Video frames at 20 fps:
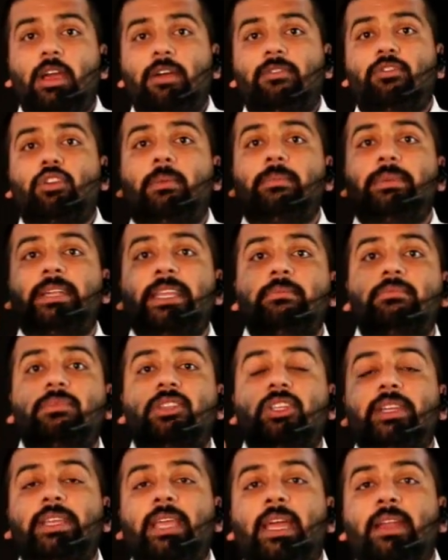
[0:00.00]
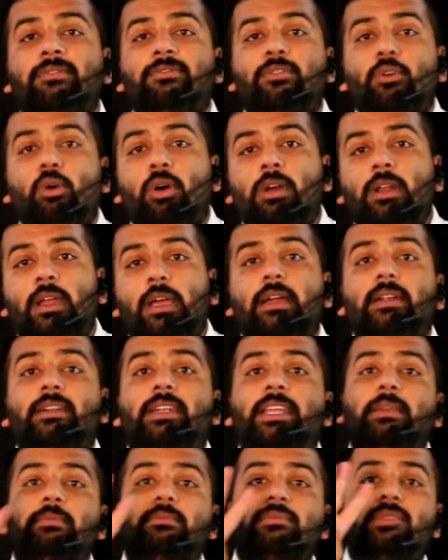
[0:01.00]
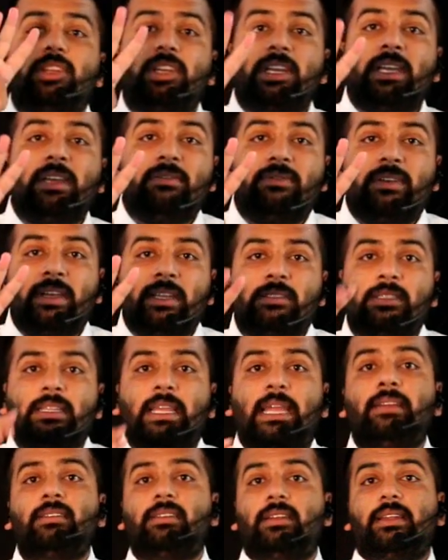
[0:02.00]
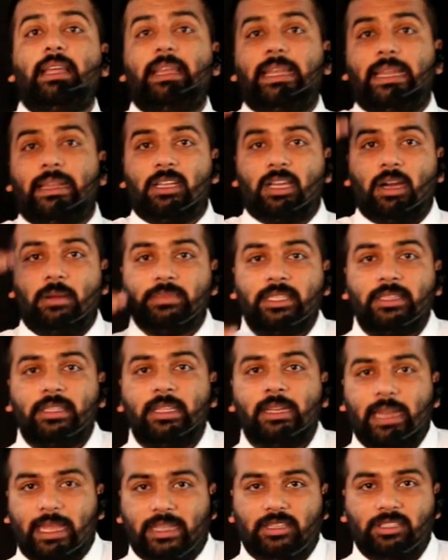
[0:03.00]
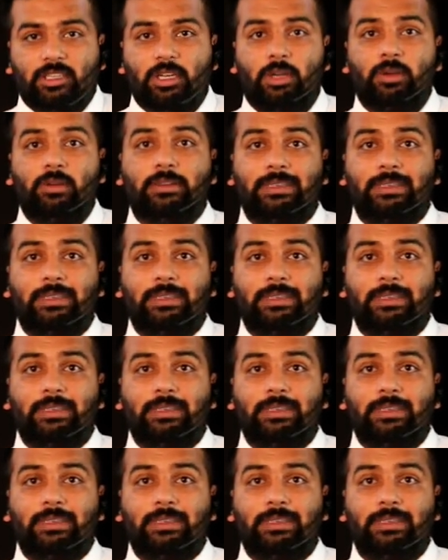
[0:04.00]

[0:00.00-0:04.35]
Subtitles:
From team 3 and 4, team 3 wins and it comes in the next round.